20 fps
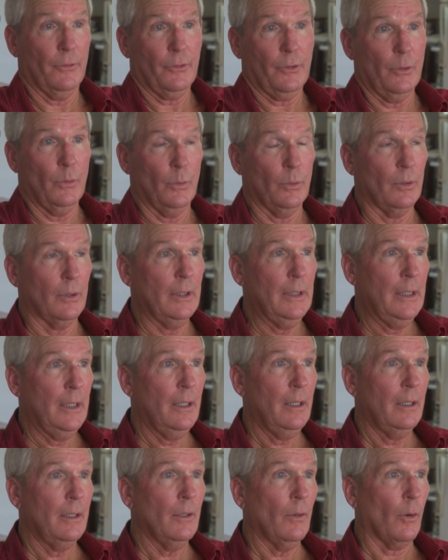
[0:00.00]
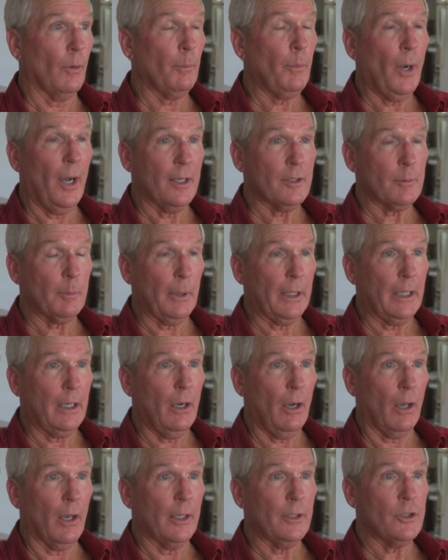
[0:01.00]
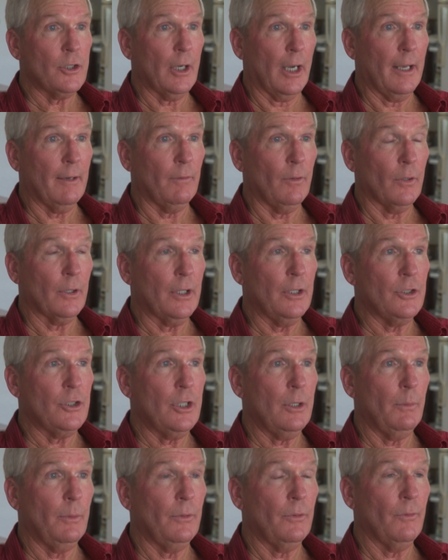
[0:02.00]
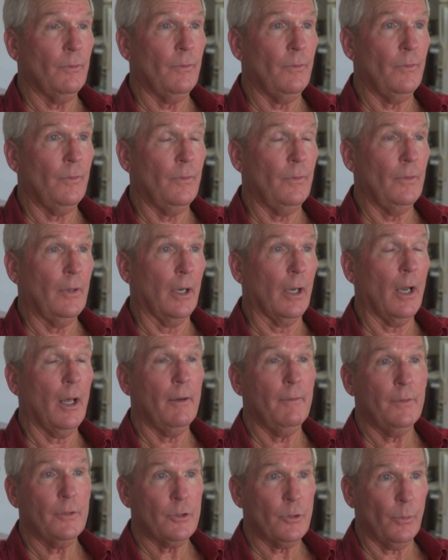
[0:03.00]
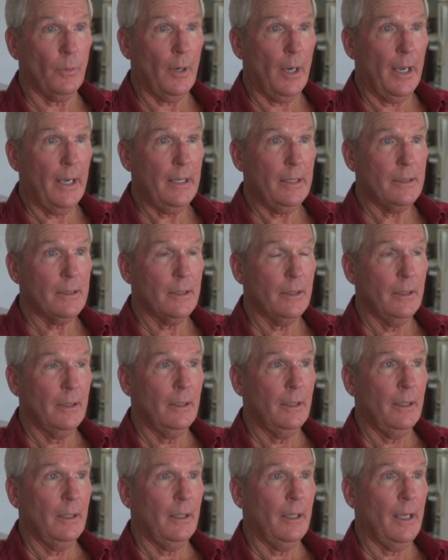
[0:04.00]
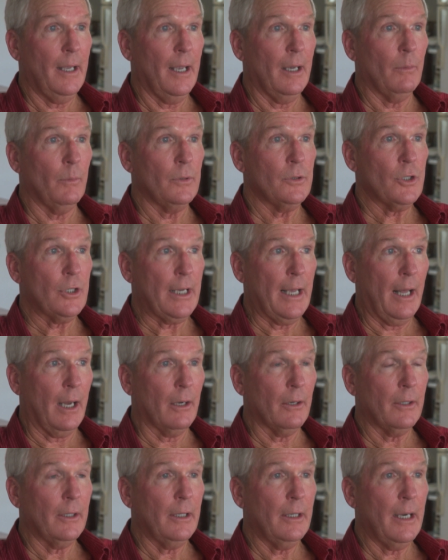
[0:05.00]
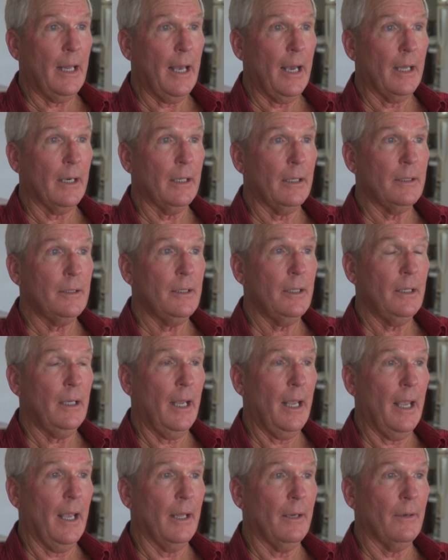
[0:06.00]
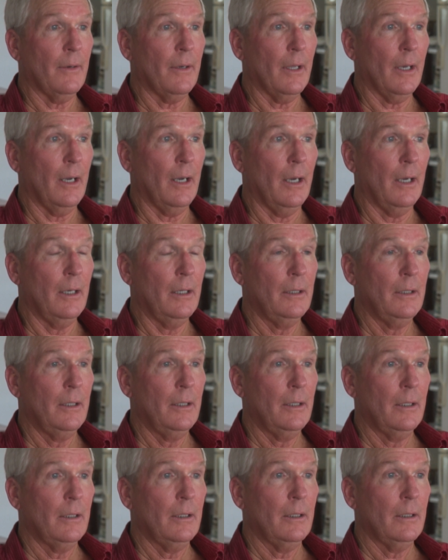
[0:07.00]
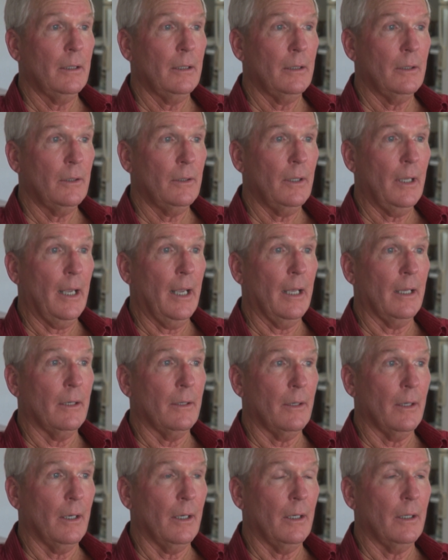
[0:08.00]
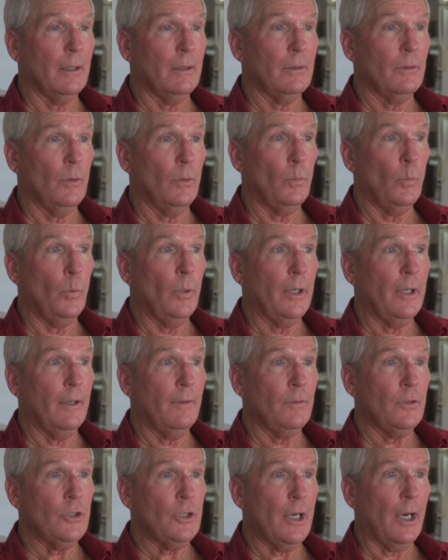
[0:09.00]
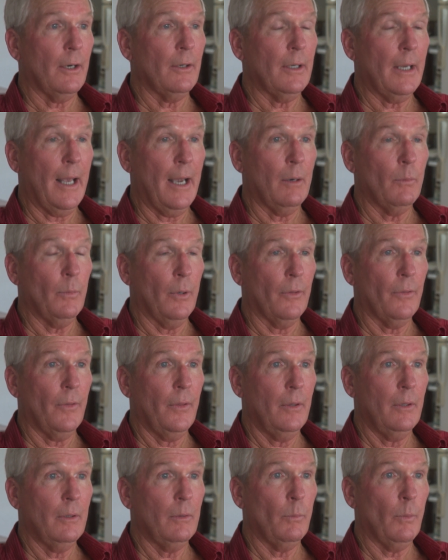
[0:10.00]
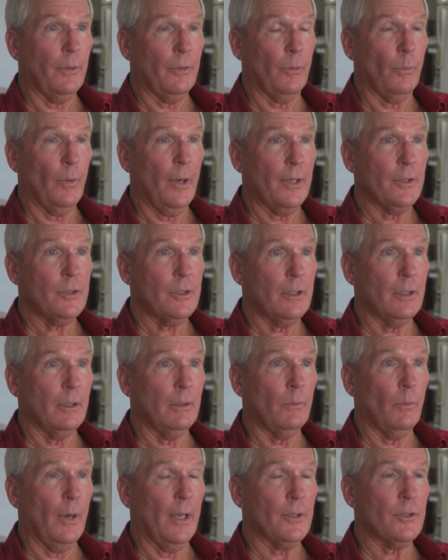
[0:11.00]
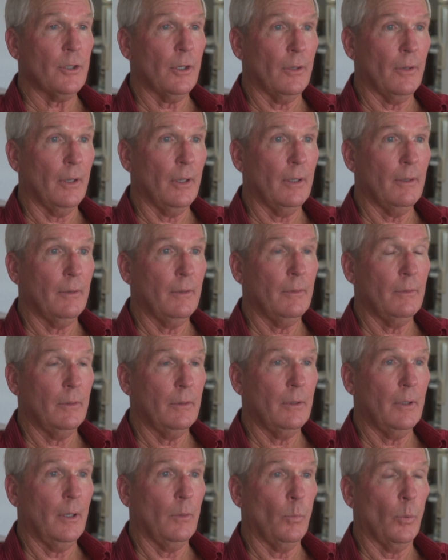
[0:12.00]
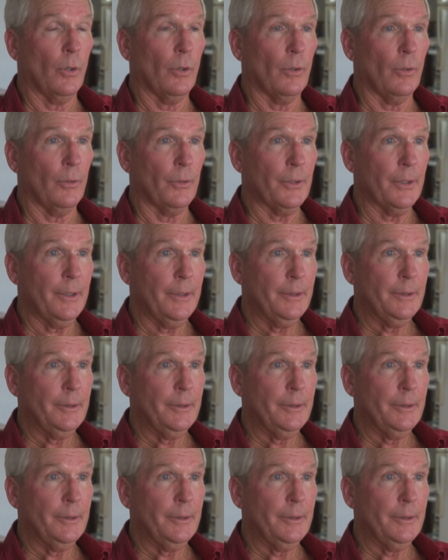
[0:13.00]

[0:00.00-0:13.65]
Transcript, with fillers: school, or possibly college level, because she was loved to write and was talented at it, and uh, and uh, would have shared that with with the rest rest of the world.